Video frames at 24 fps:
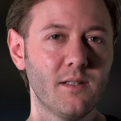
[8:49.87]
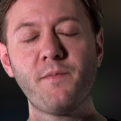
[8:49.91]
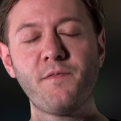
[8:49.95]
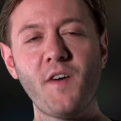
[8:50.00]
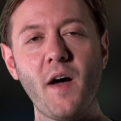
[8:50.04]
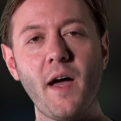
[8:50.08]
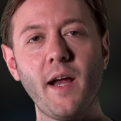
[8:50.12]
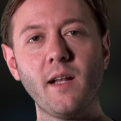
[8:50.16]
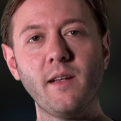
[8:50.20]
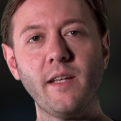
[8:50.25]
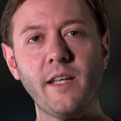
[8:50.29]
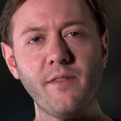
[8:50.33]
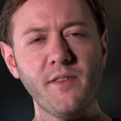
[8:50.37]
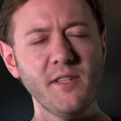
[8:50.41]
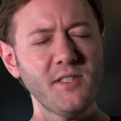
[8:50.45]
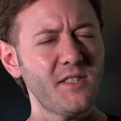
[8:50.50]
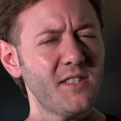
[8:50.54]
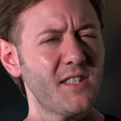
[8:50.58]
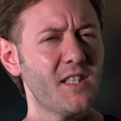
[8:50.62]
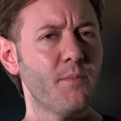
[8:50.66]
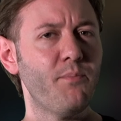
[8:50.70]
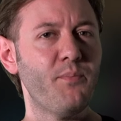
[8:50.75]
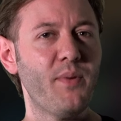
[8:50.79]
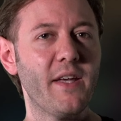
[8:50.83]
Finally, this
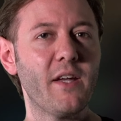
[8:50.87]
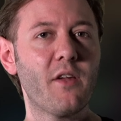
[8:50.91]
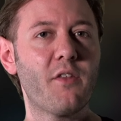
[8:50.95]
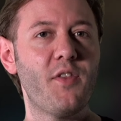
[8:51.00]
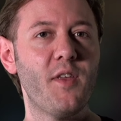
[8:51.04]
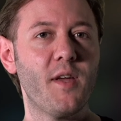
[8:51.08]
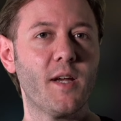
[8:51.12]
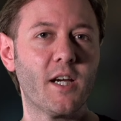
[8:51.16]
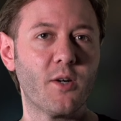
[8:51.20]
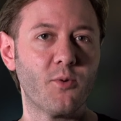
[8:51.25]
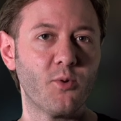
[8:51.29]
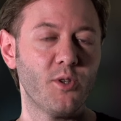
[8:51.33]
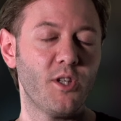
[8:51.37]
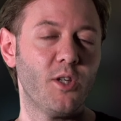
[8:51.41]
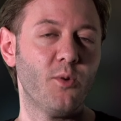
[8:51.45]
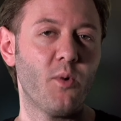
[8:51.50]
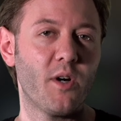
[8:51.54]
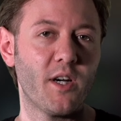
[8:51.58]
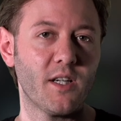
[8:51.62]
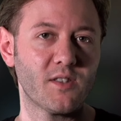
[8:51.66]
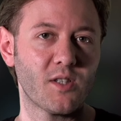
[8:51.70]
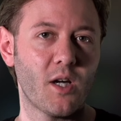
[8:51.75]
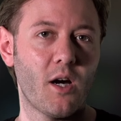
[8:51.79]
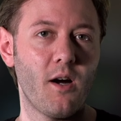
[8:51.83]
is the big thing I really
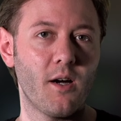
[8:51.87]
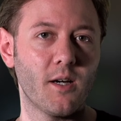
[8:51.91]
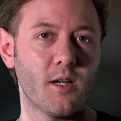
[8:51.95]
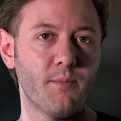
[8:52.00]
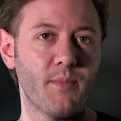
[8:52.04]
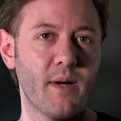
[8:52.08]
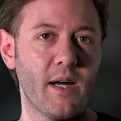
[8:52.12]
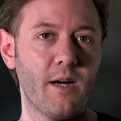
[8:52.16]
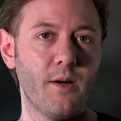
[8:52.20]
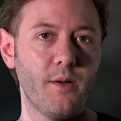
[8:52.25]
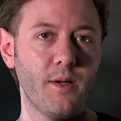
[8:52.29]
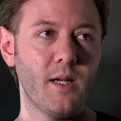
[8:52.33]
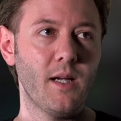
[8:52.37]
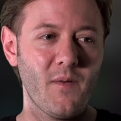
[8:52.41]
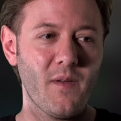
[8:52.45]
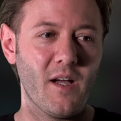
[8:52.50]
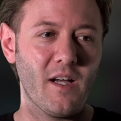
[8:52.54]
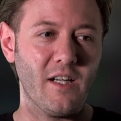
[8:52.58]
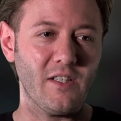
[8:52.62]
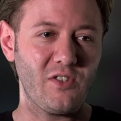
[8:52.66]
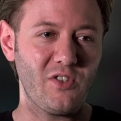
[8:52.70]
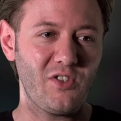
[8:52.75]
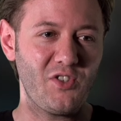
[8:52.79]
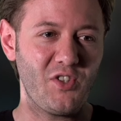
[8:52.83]
want to talk about.
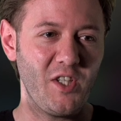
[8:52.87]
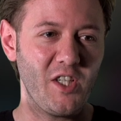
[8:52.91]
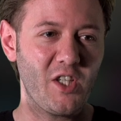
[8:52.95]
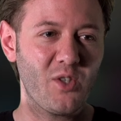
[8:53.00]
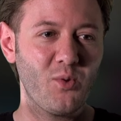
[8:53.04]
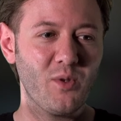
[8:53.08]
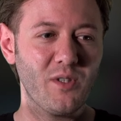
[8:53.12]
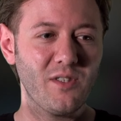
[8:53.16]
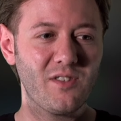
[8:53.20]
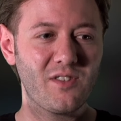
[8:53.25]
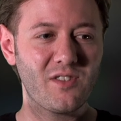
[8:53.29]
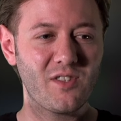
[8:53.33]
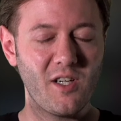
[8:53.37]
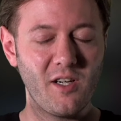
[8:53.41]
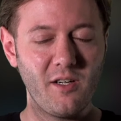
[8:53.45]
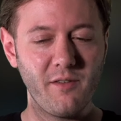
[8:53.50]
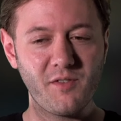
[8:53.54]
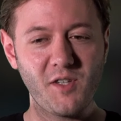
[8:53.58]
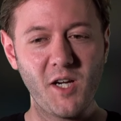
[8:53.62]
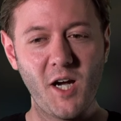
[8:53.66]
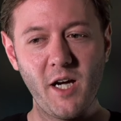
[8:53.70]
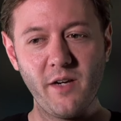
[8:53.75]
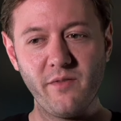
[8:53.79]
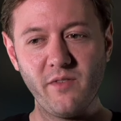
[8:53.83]
A sequence
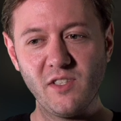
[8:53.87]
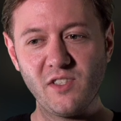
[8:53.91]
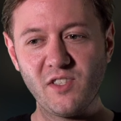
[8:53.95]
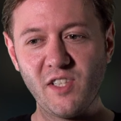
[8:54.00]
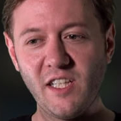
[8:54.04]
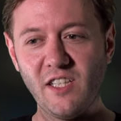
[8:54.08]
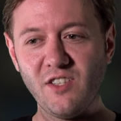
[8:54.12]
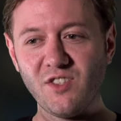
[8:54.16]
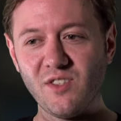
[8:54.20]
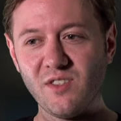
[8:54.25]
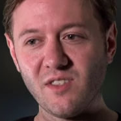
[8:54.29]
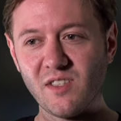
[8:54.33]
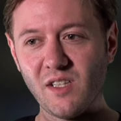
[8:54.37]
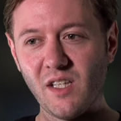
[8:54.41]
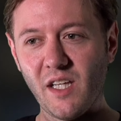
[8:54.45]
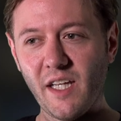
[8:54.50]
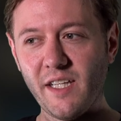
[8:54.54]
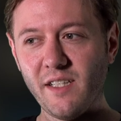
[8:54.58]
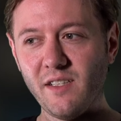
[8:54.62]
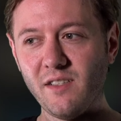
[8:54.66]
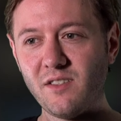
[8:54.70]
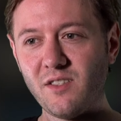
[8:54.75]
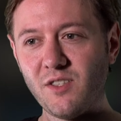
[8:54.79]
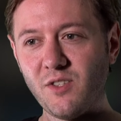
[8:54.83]
of conversations
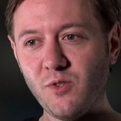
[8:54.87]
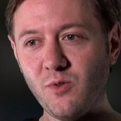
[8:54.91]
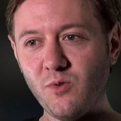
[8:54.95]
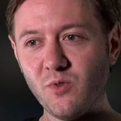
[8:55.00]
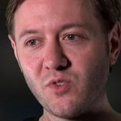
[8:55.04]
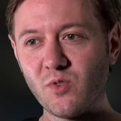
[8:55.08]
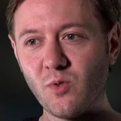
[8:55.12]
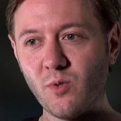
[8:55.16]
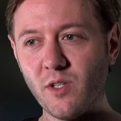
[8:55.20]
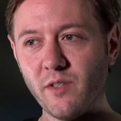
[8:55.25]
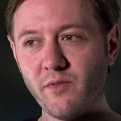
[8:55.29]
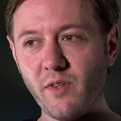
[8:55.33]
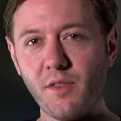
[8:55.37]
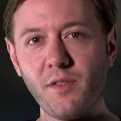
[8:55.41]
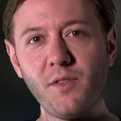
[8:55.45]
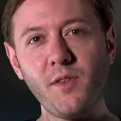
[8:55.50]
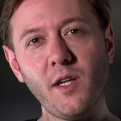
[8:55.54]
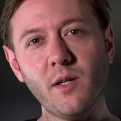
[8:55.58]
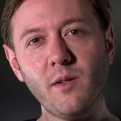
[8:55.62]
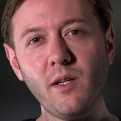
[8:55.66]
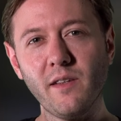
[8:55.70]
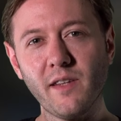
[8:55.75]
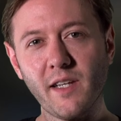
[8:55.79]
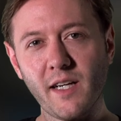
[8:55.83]
led to sort of a
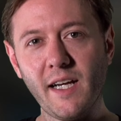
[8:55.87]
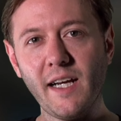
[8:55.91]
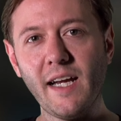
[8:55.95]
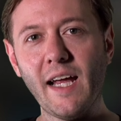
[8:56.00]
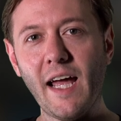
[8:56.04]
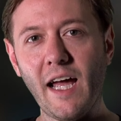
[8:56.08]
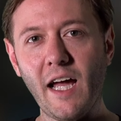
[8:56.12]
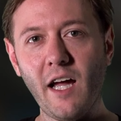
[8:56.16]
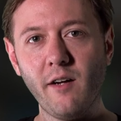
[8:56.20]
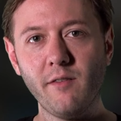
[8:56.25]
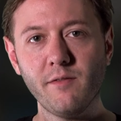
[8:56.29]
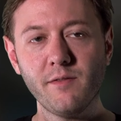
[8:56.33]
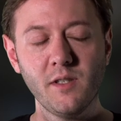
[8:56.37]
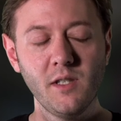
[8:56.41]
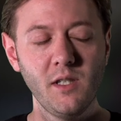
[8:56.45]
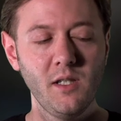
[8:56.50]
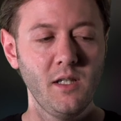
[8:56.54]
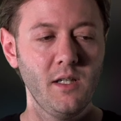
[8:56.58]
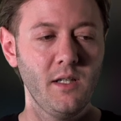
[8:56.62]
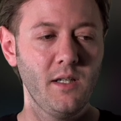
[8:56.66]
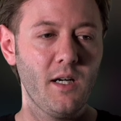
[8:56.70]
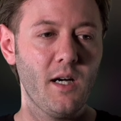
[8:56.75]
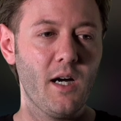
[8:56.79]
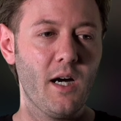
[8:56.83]
theory that I
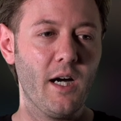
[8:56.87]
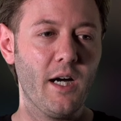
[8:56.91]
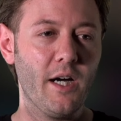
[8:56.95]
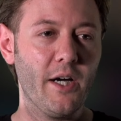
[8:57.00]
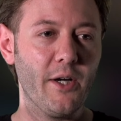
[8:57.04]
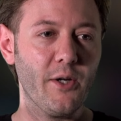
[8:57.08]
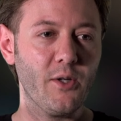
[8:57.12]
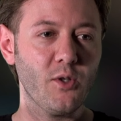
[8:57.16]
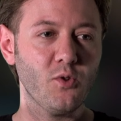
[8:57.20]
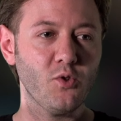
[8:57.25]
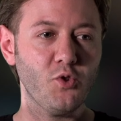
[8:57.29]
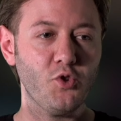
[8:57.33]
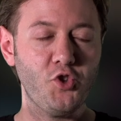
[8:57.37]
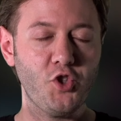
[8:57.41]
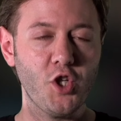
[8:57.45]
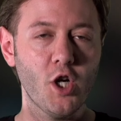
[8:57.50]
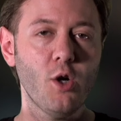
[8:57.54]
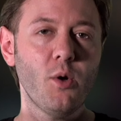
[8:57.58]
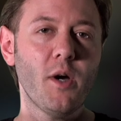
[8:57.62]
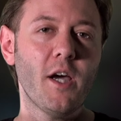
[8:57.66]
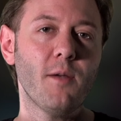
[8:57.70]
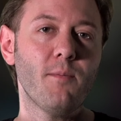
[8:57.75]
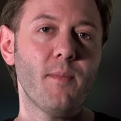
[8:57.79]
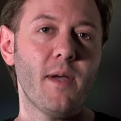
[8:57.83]
have.
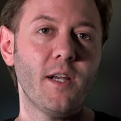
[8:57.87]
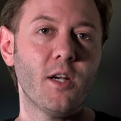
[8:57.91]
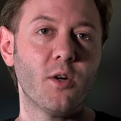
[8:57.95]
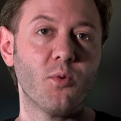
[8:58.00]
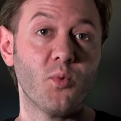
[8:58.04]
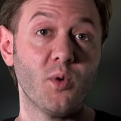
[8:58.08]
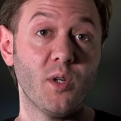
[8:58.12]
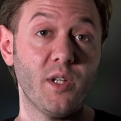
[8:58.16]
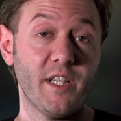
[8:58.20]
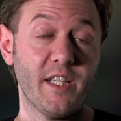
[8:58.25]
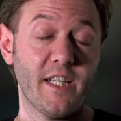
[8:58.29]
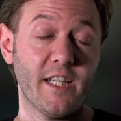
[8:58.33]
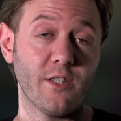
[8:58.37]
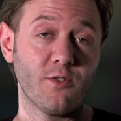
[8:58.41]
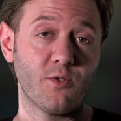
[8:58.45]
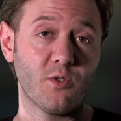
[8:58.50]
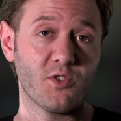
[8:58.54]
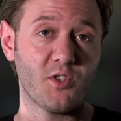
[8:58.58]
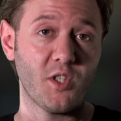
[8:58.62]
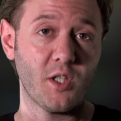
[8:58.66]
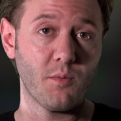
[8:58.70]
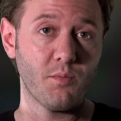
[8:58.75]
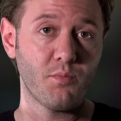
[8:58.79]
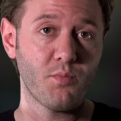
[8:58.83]
Joe had made a really
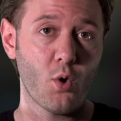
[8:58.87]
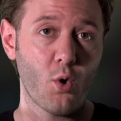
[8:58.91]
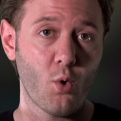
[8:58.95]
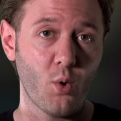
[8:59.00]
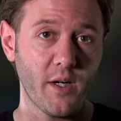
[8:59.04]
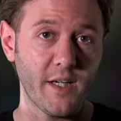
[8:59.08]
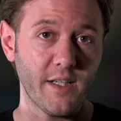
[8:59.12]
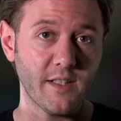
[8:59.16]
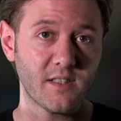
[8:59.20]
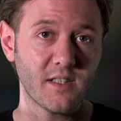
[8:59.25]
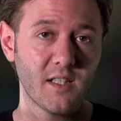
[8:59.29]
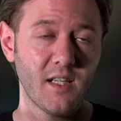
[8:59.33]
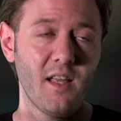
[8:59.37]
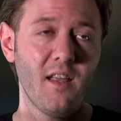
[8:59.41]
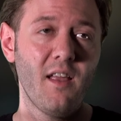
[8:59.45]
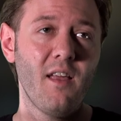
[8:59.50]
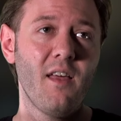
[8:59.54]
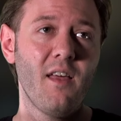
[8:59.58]
interesting point